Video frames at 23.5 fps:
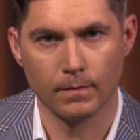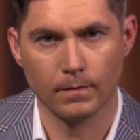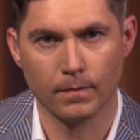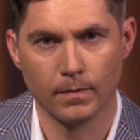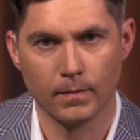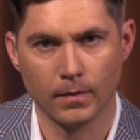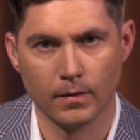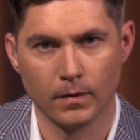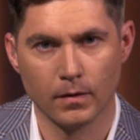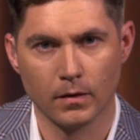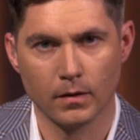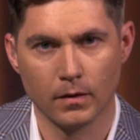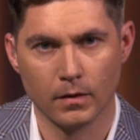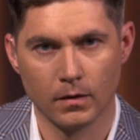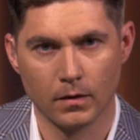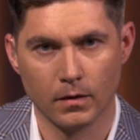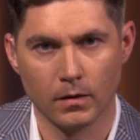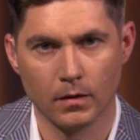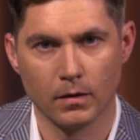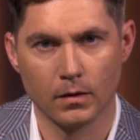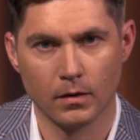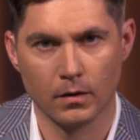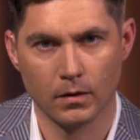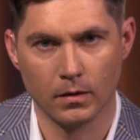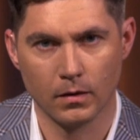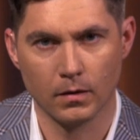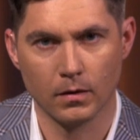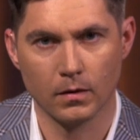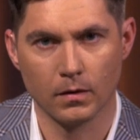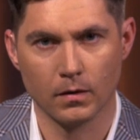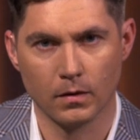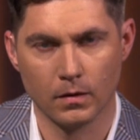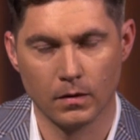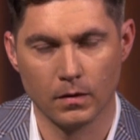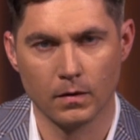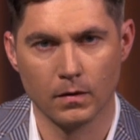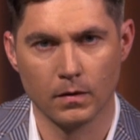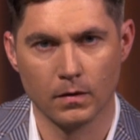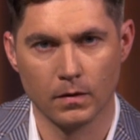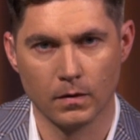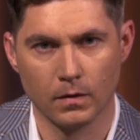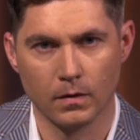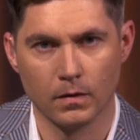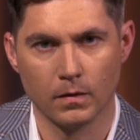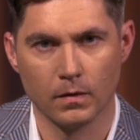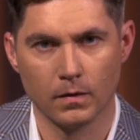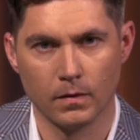
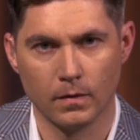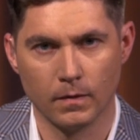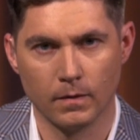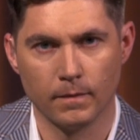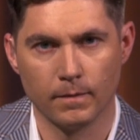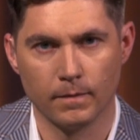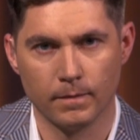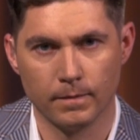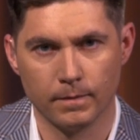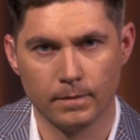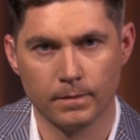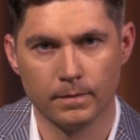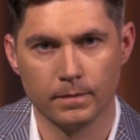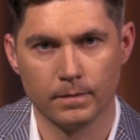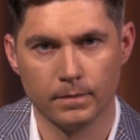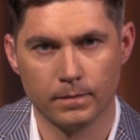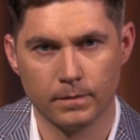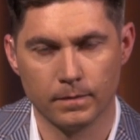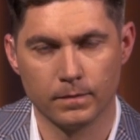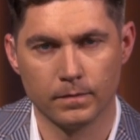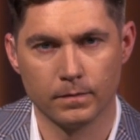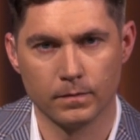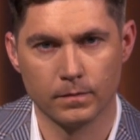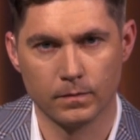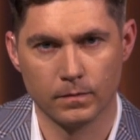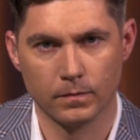(silent)